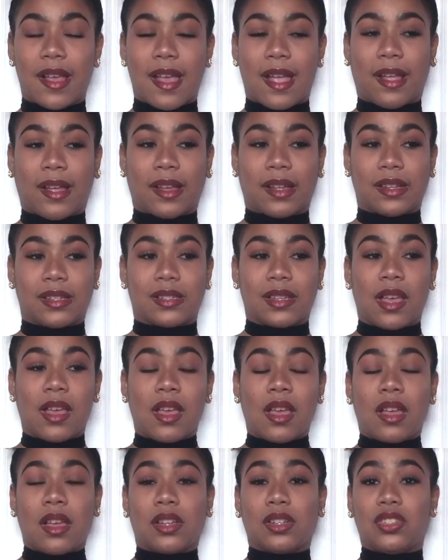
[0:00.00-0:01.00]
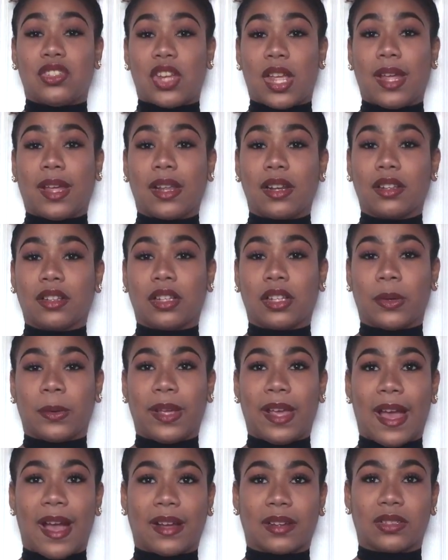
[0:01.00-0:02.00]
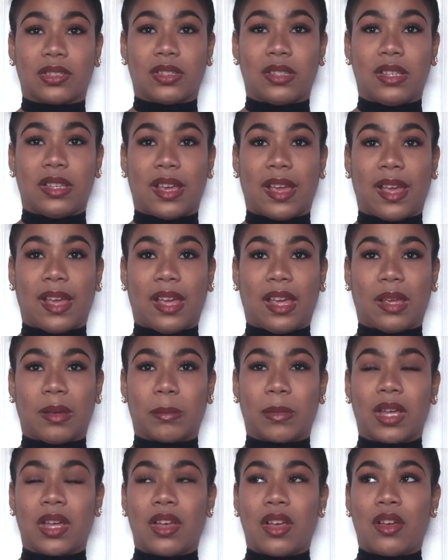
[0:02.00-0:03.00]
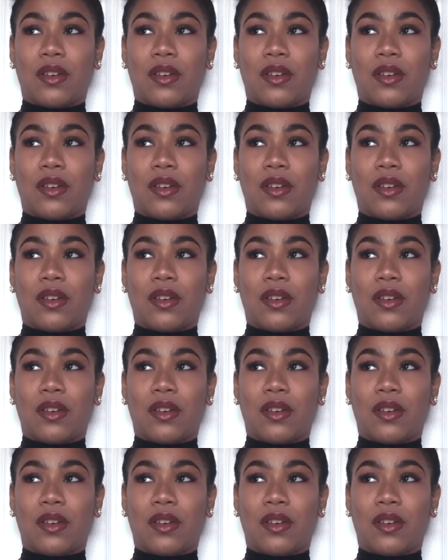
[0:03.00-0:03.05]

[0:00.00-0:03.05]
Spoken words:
And Jake and Chloe actually came